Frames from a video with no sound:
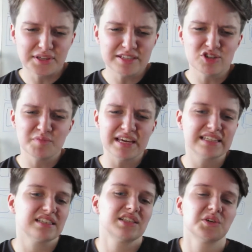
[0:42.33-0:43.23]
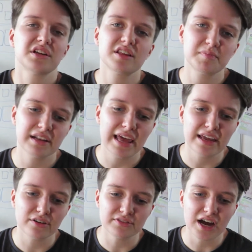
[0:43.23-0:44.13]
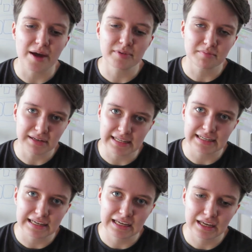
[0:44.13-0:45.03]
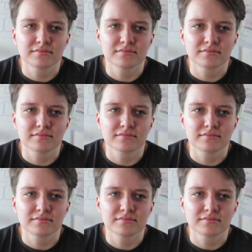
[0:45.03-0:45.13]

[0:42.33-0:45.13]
you seem to be existing on another plane of time completely.